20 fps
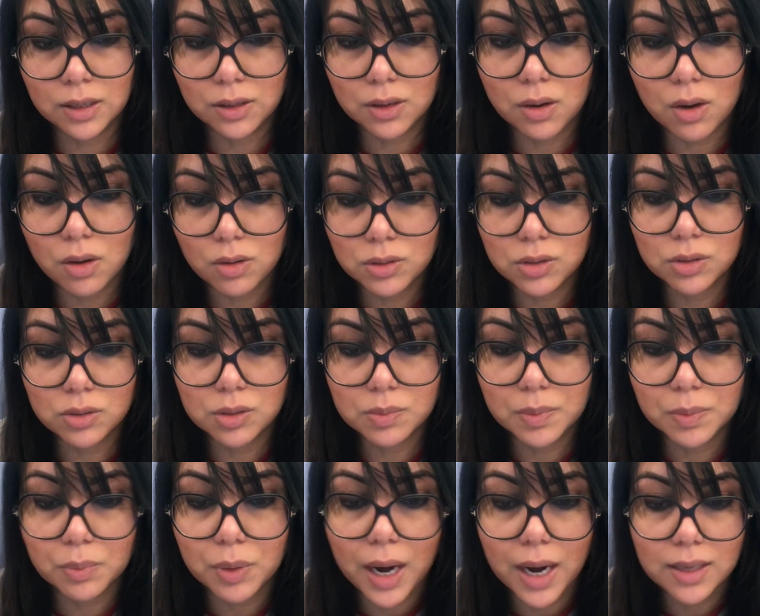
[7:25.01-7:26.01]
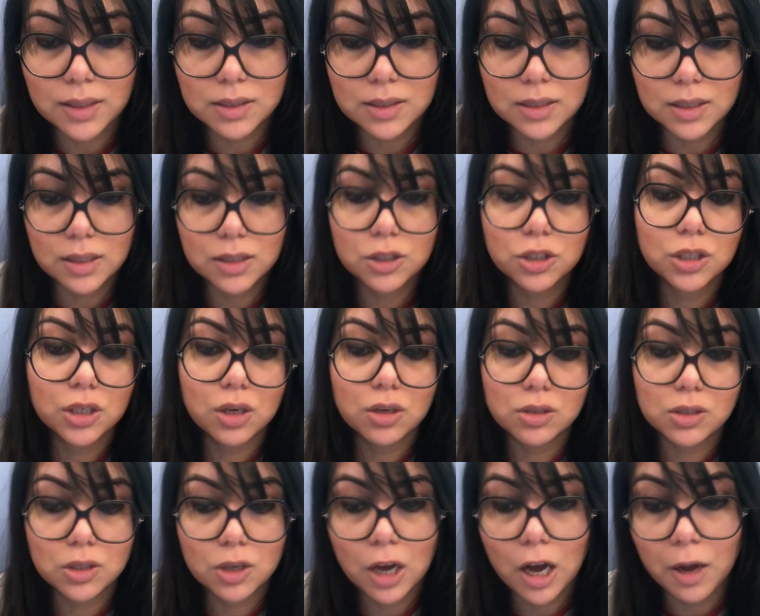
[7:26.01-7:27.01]
also has been practicing, she
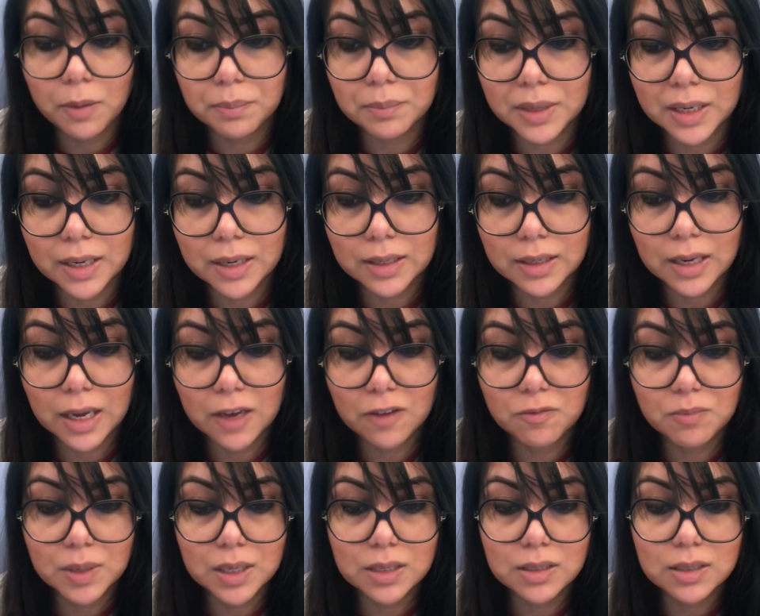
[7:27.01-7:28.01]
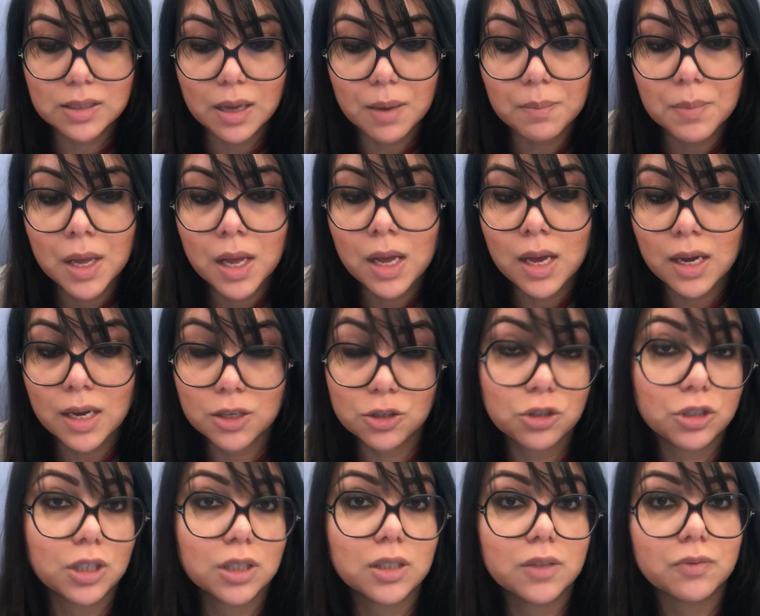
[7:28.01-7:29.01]
also helped me and gave me some
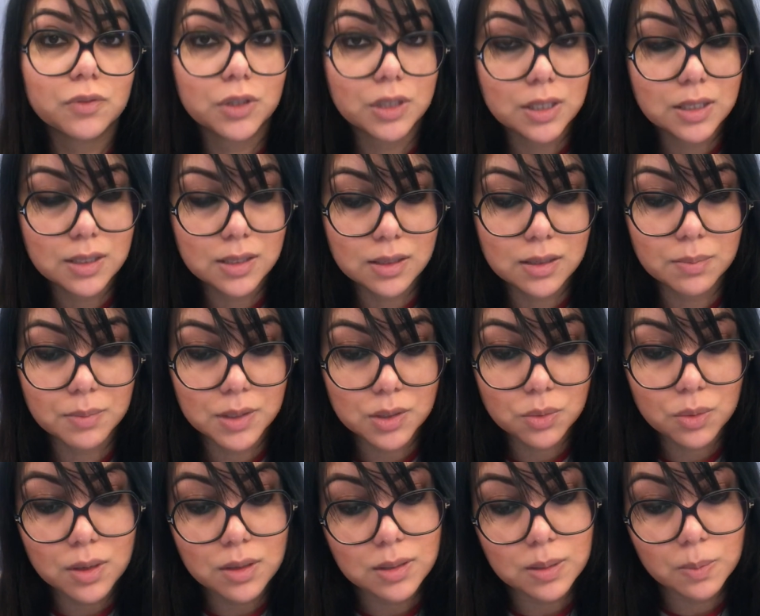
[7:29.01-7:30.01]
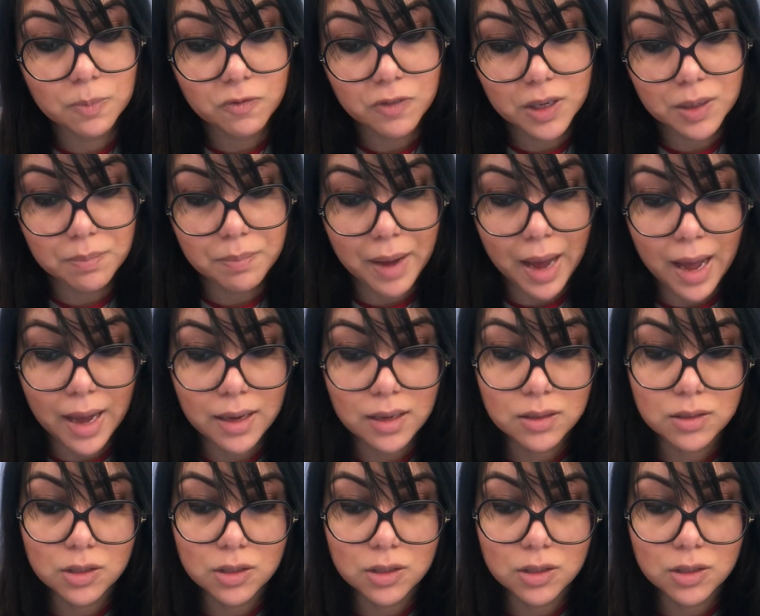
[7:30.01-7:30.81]
constructive criticism as well as some feedback.